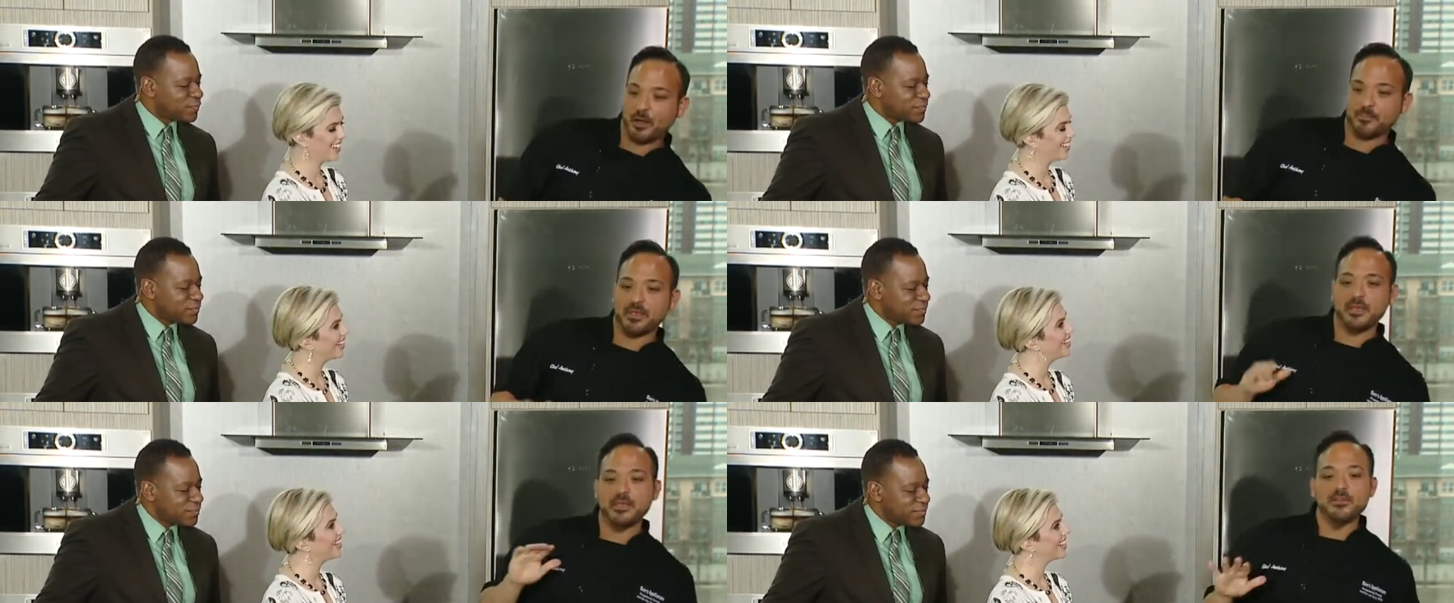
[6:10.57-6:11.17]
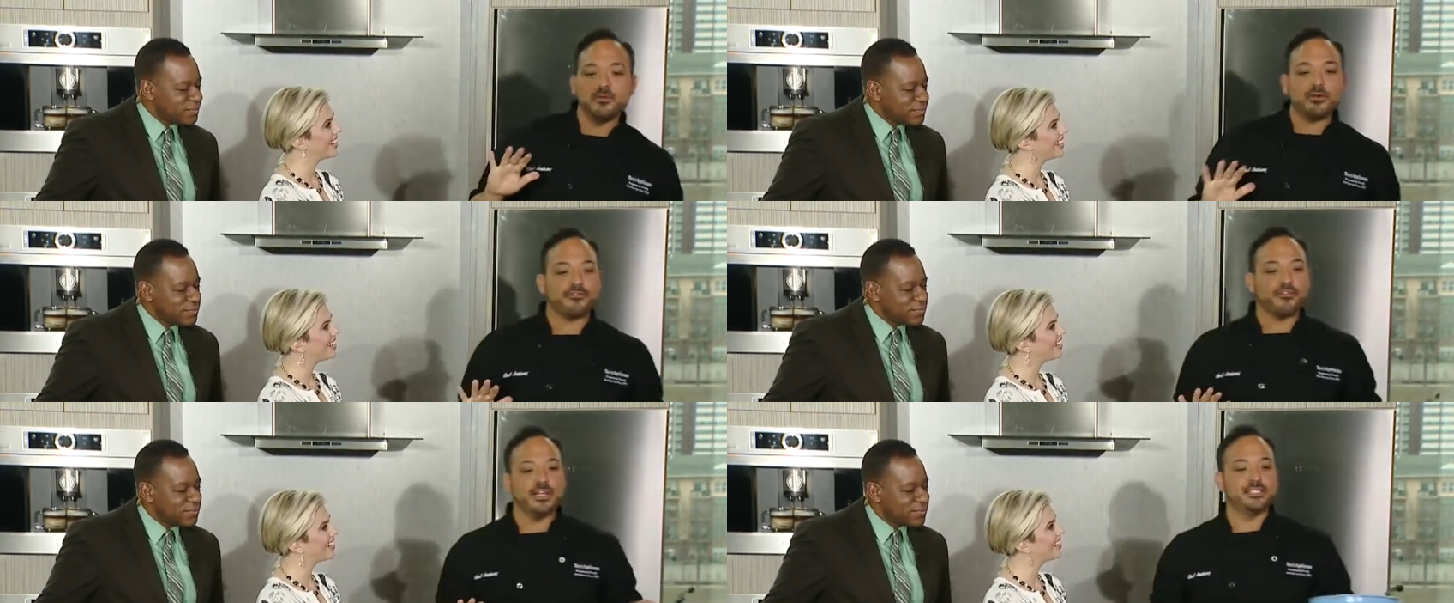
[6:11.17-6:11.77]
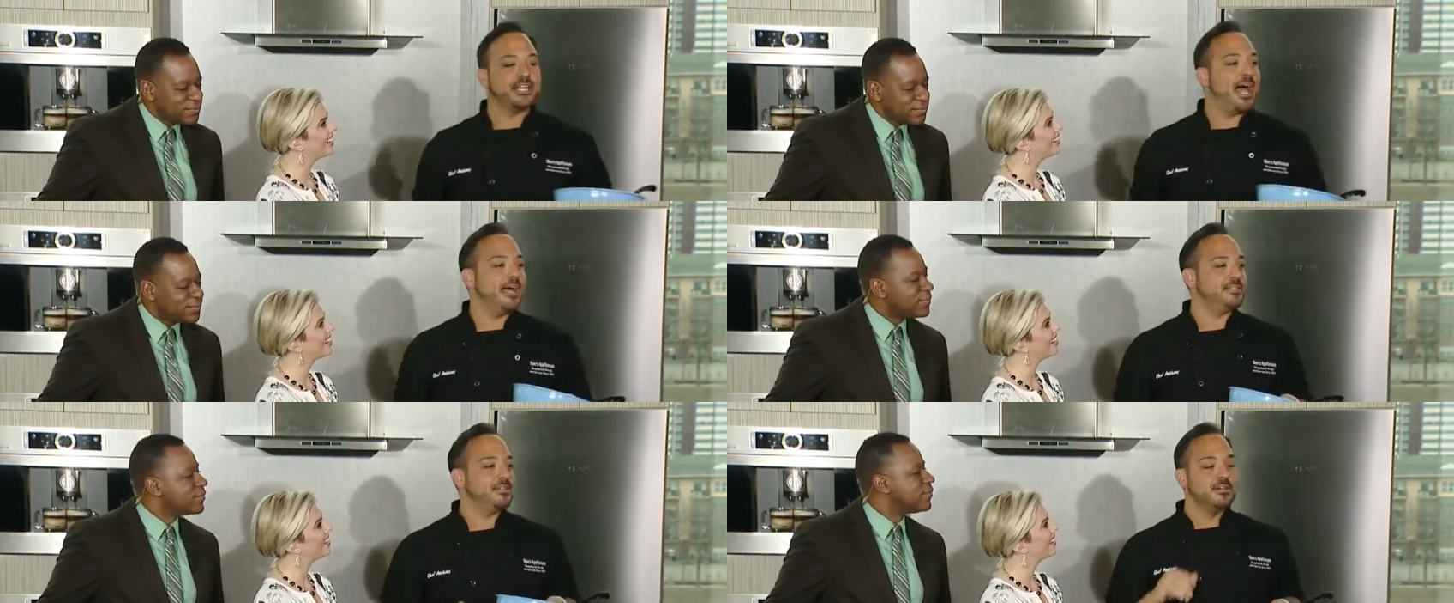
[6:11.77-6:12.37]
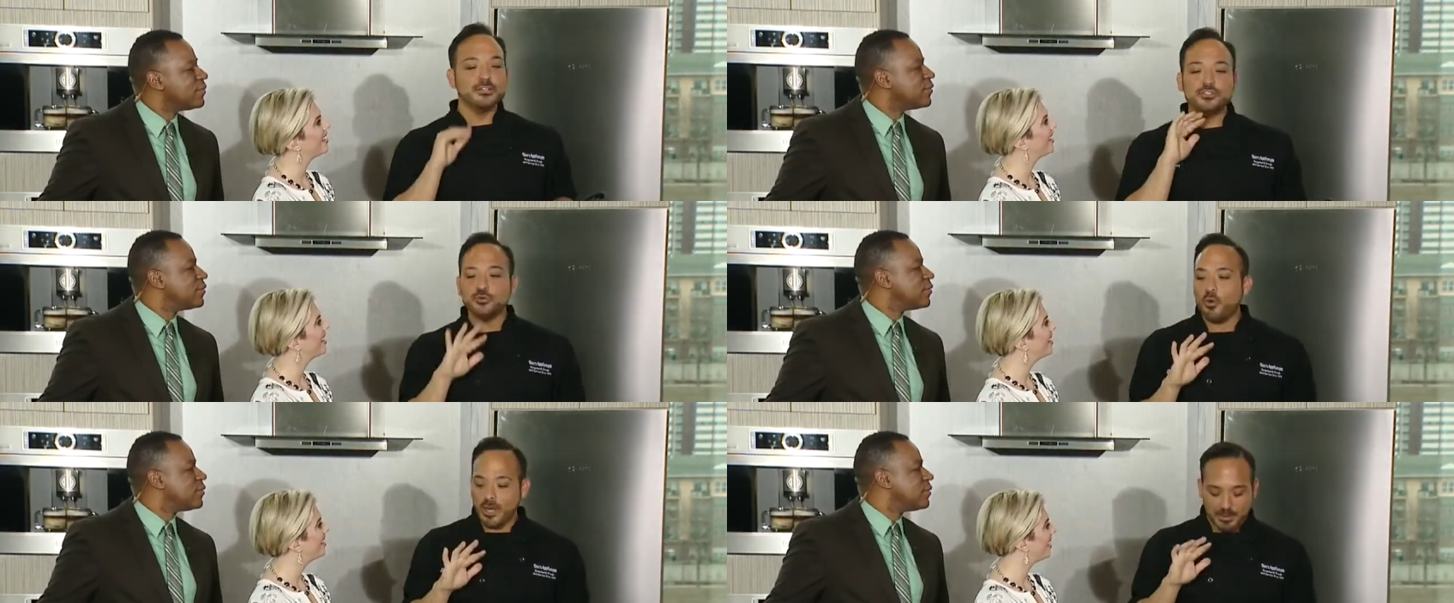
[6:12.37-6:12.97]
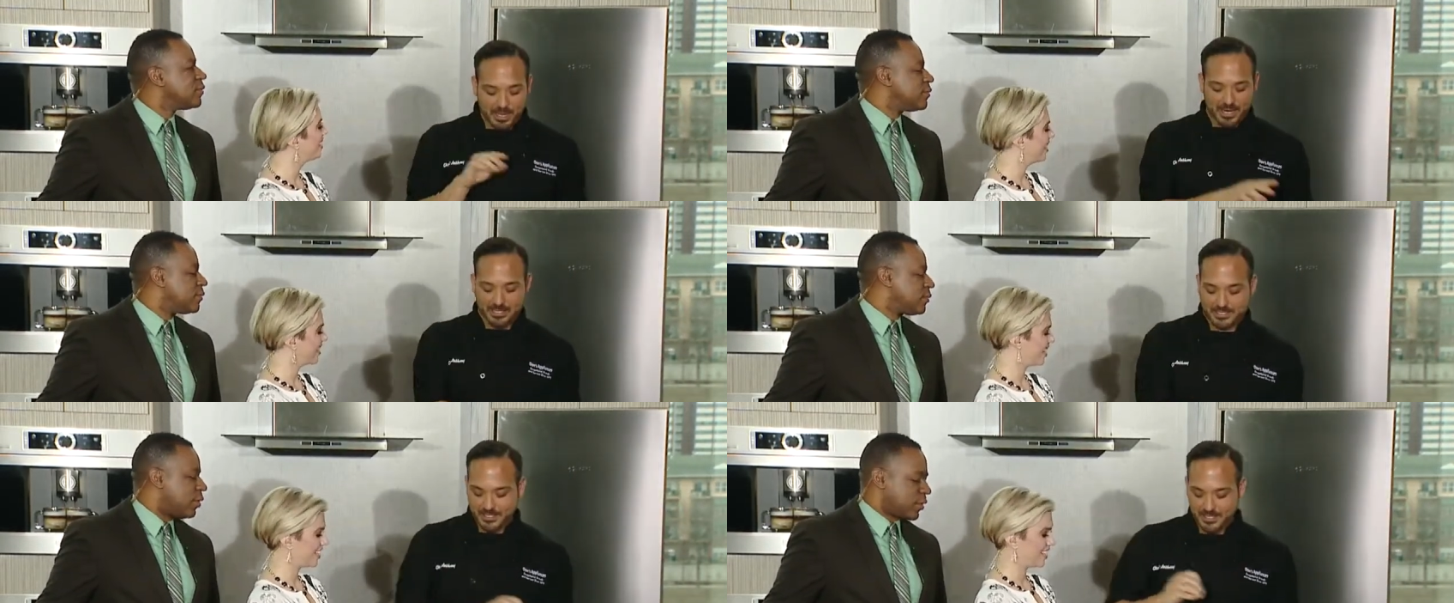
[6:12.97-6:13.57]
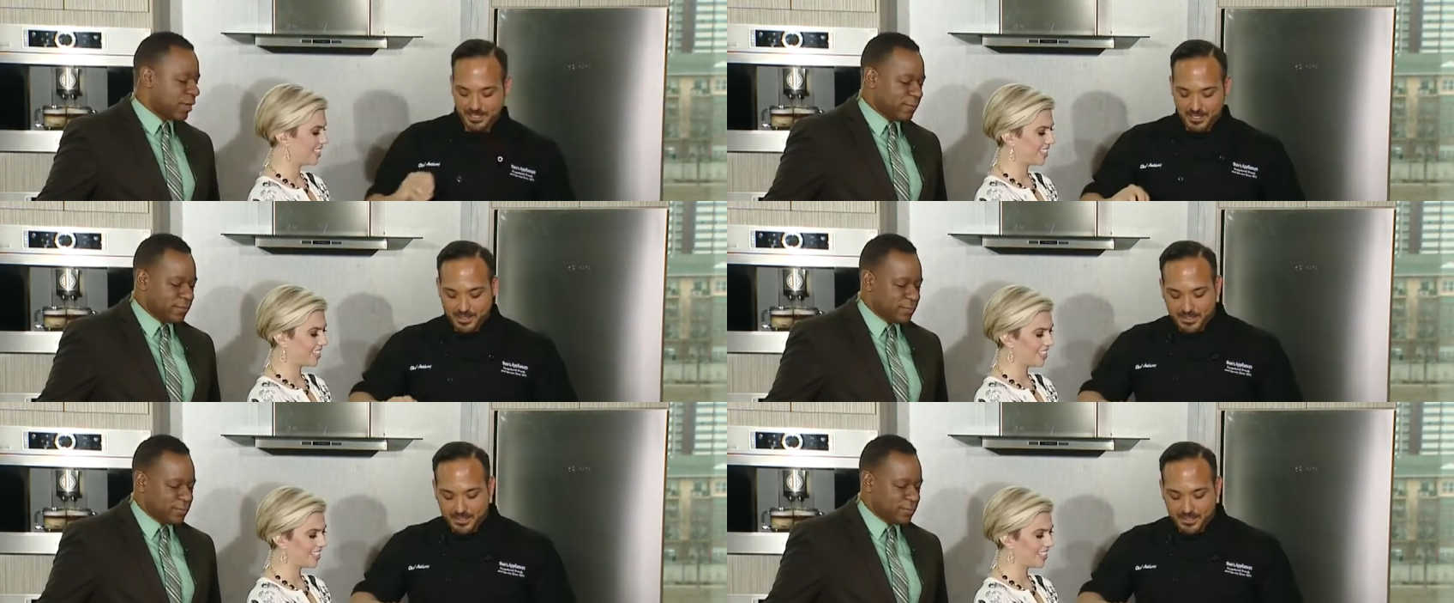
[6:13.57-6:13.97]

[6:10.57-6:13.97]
Speaker 1: up in your fridge, guys, 20 minutes. Okay.